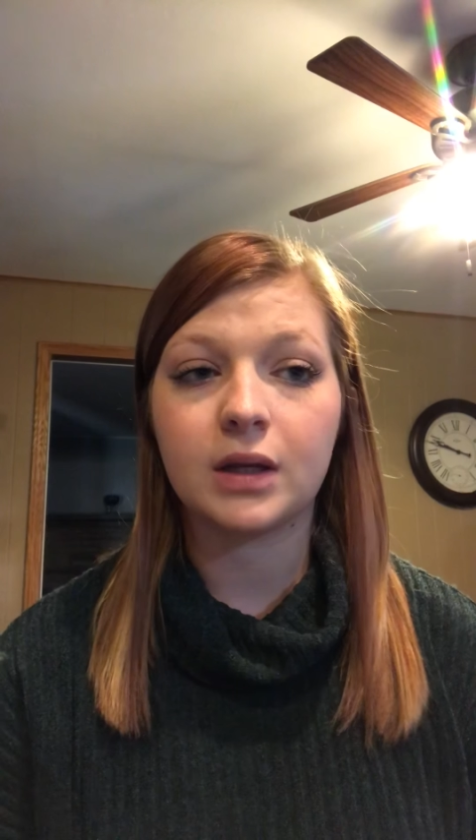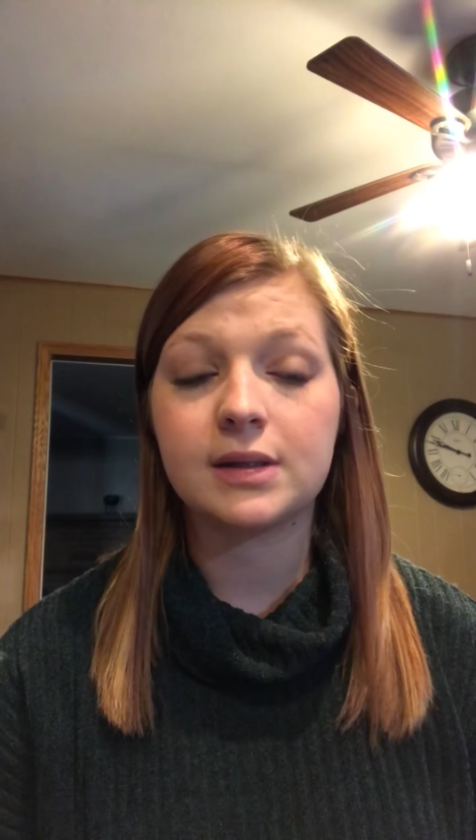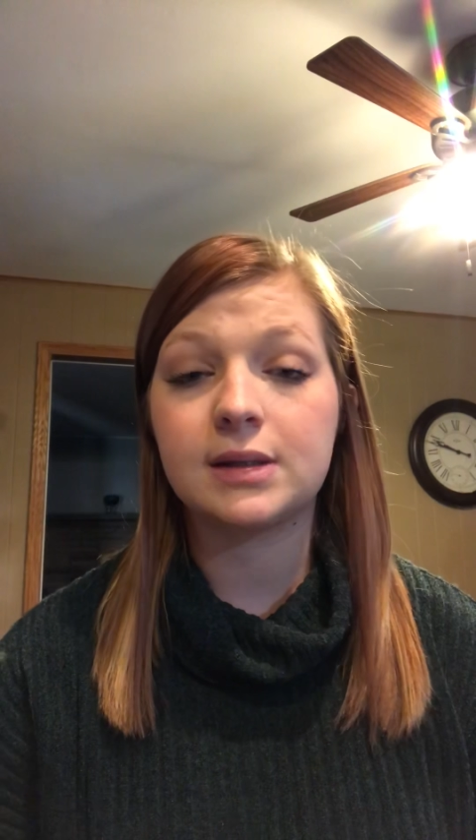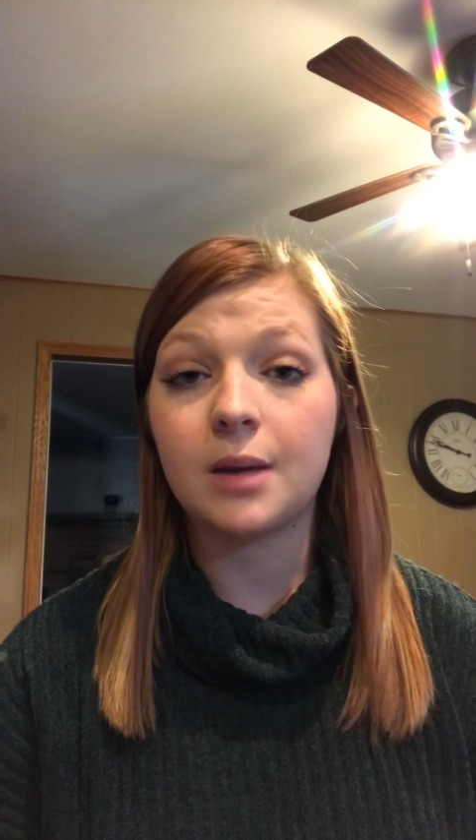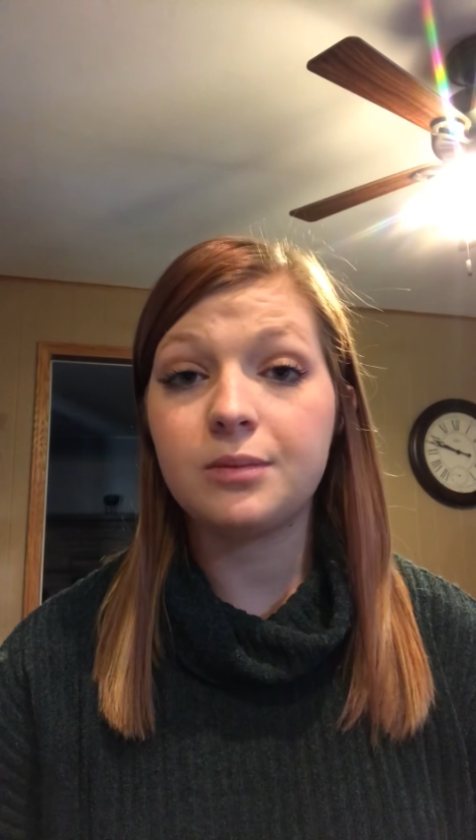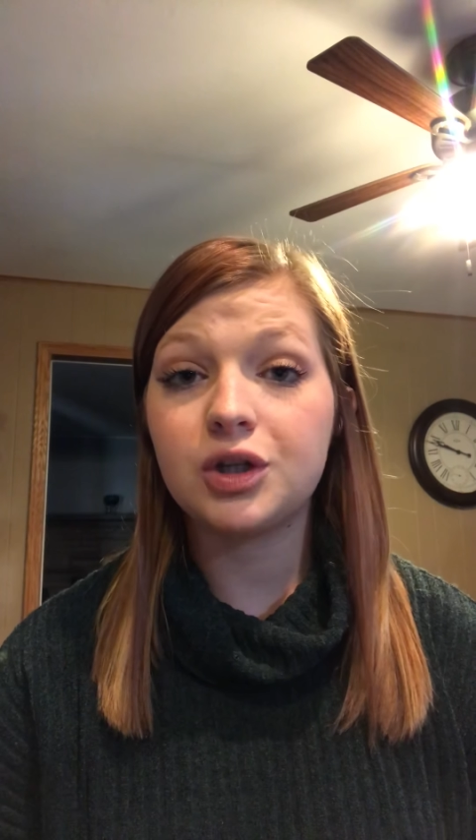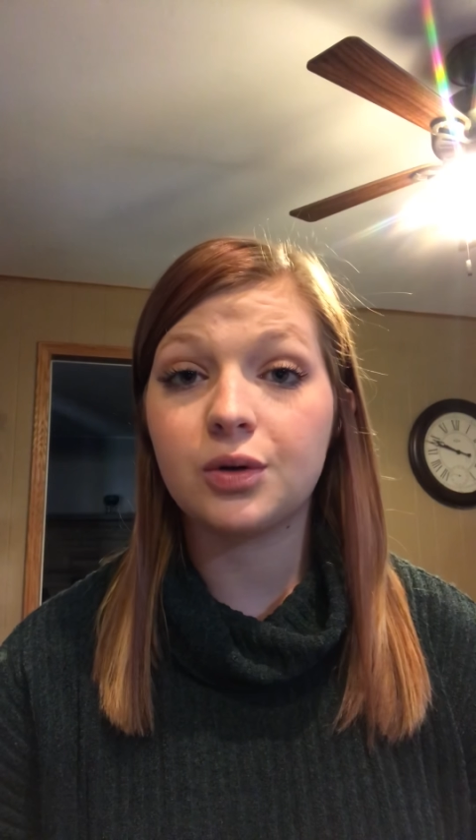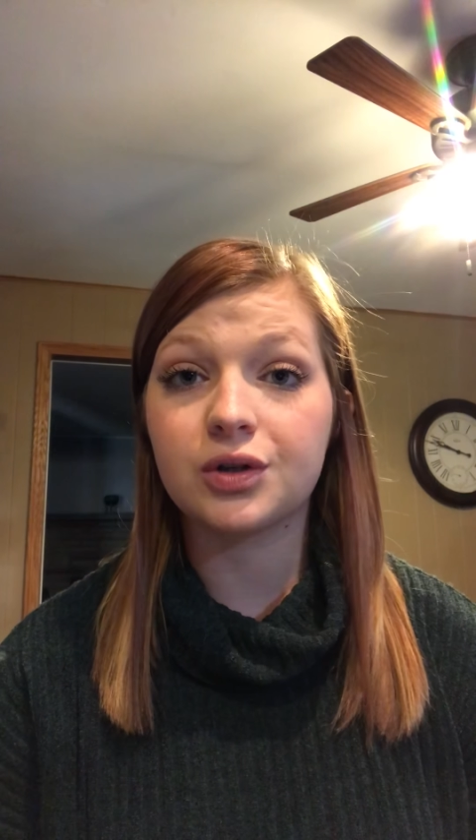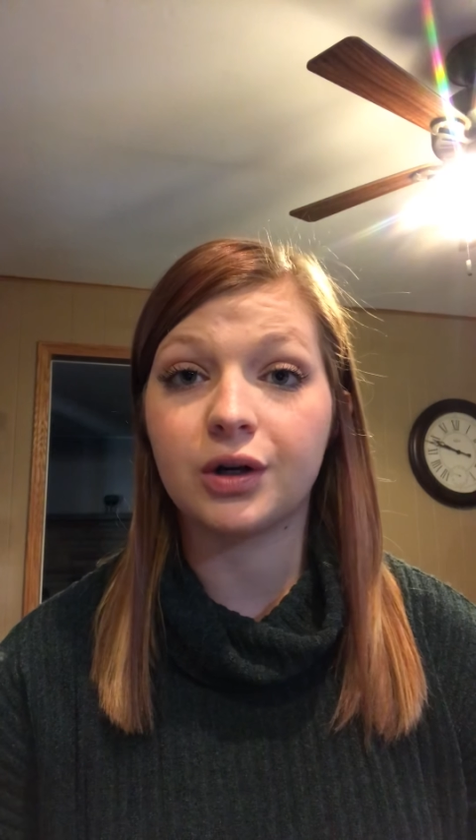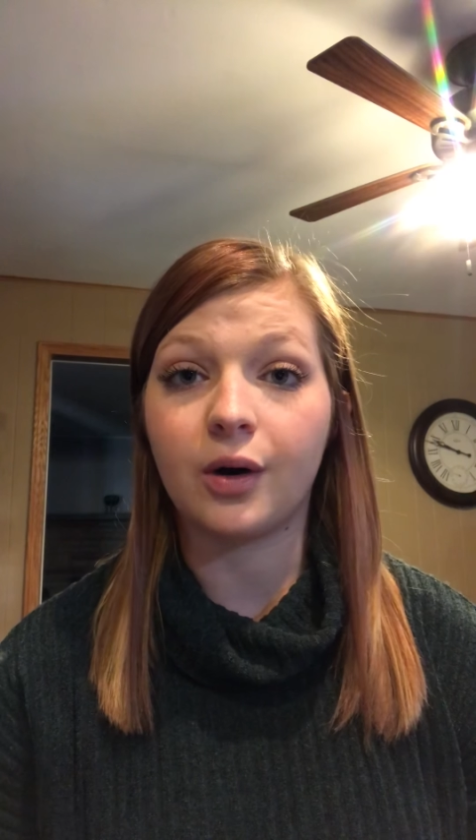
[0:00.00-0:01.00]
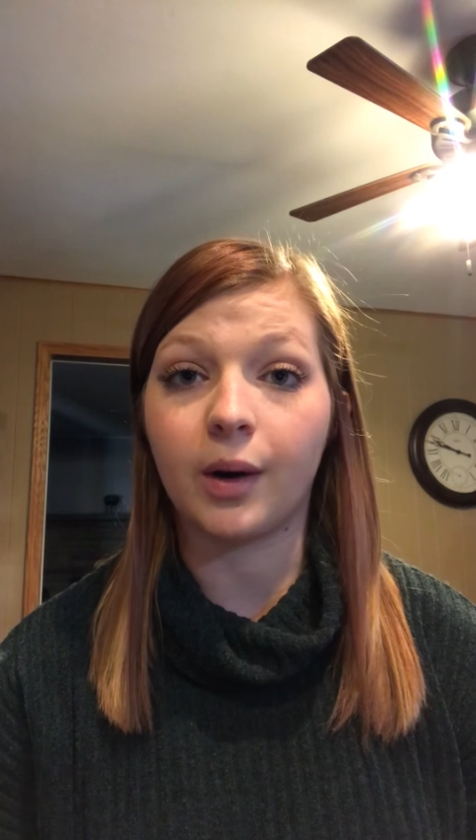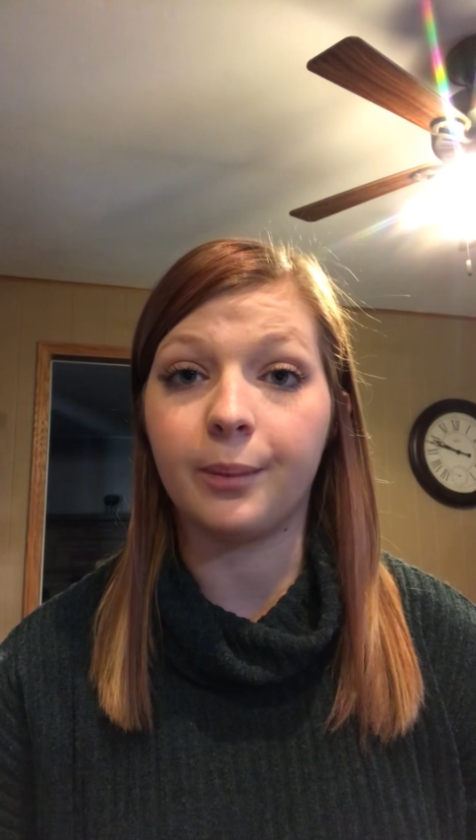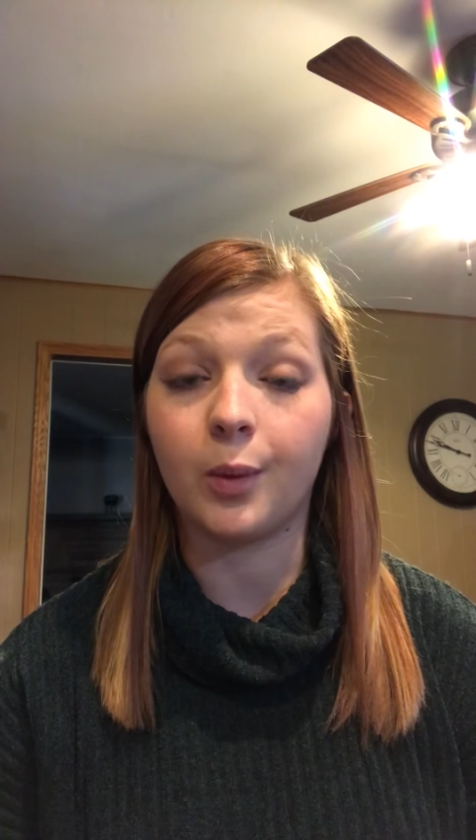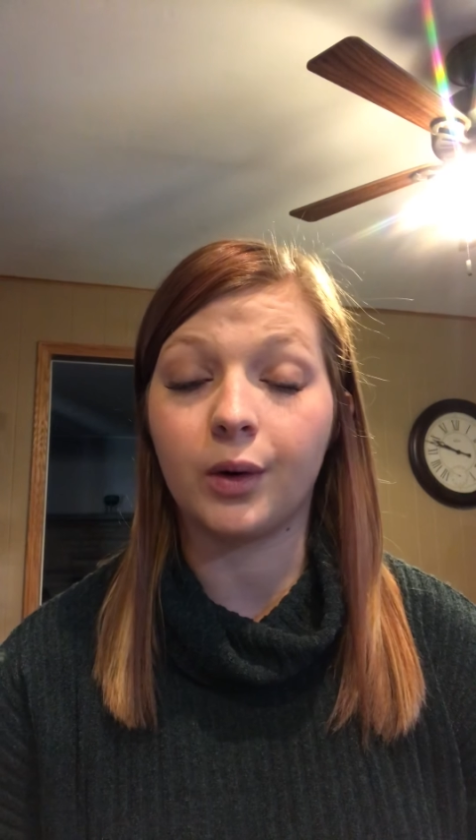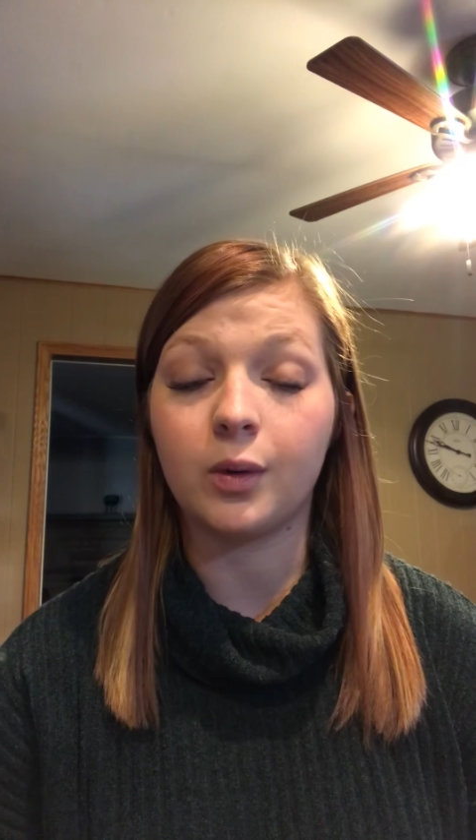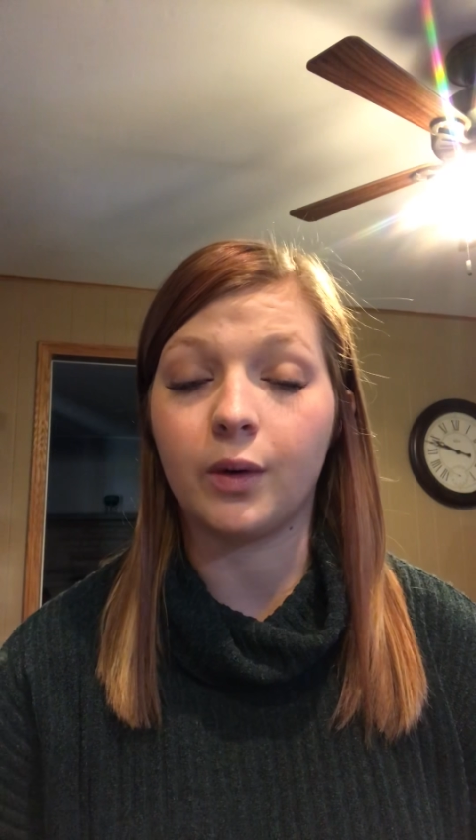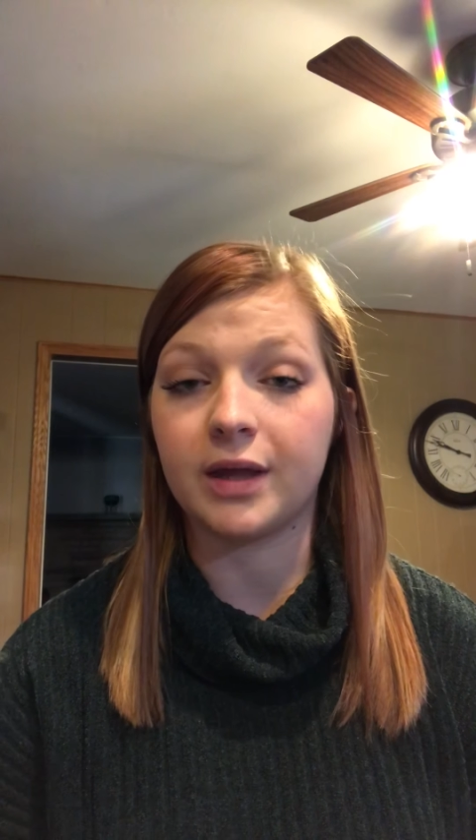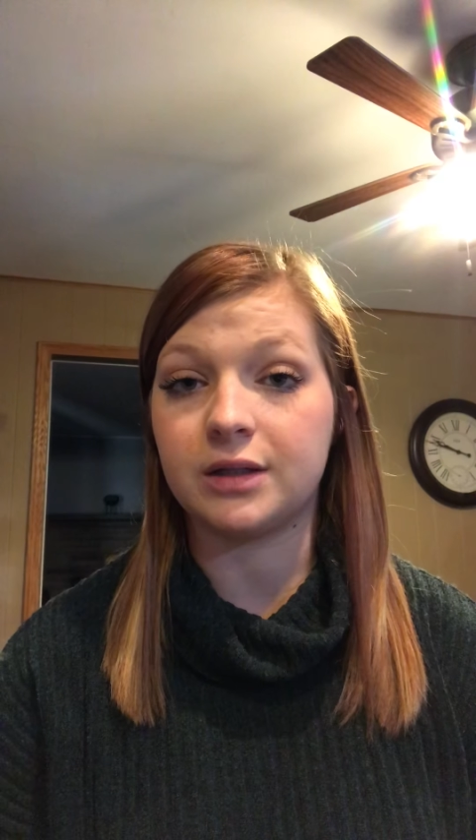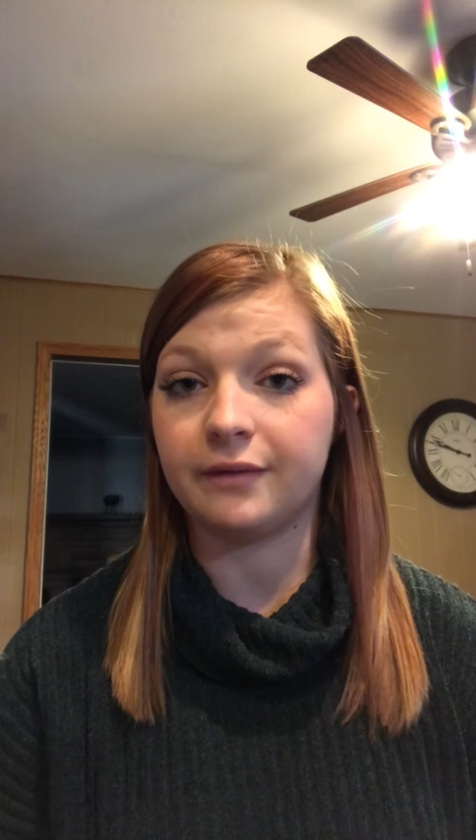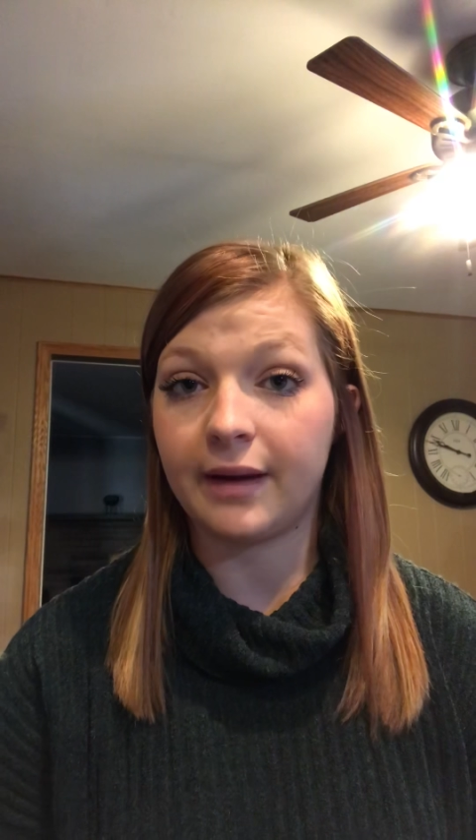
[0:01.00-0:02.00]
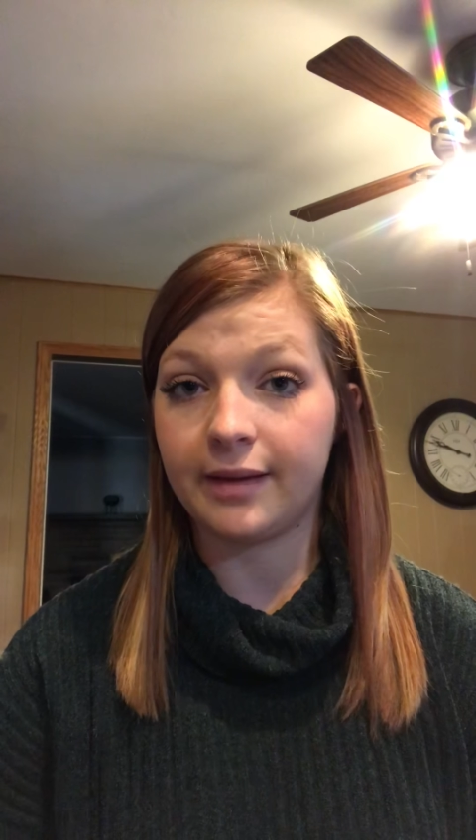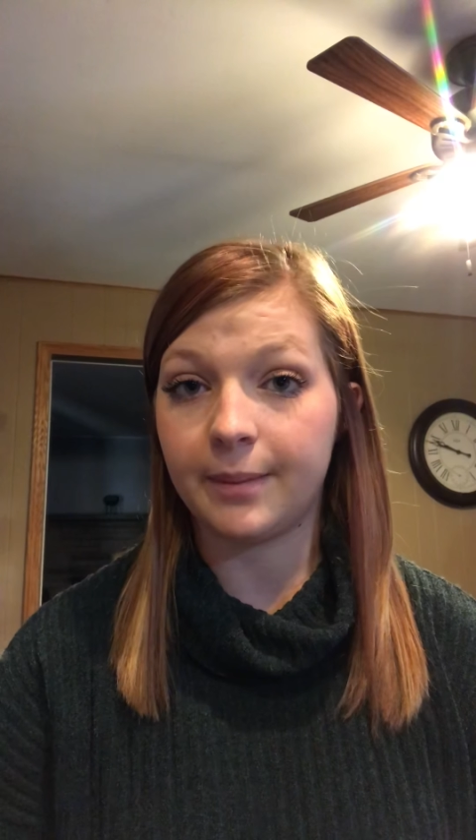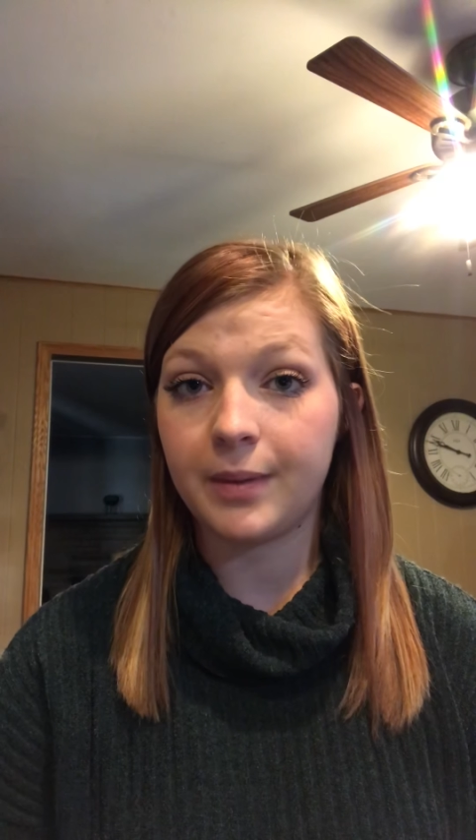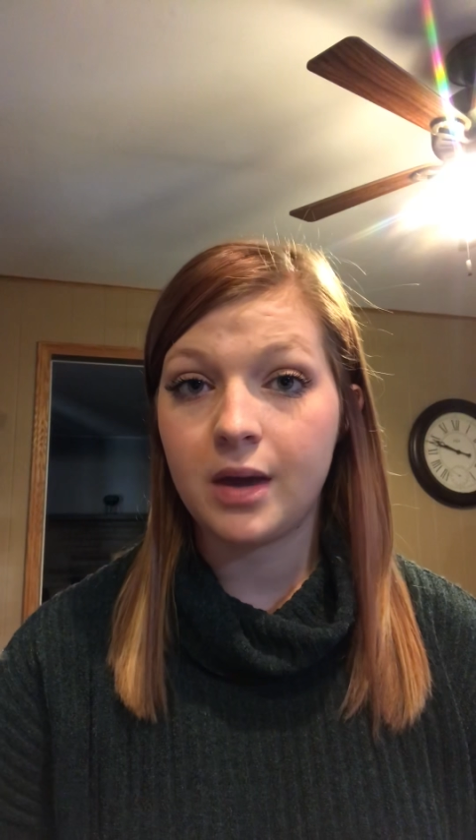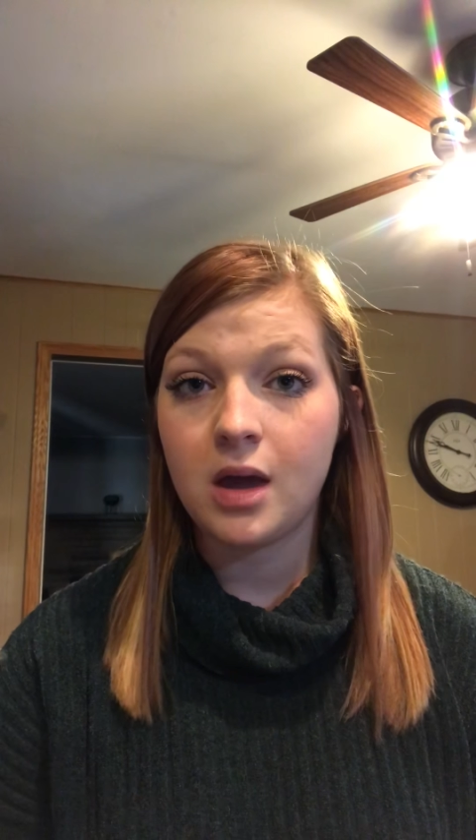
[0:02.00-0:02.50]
Some children are born or they develop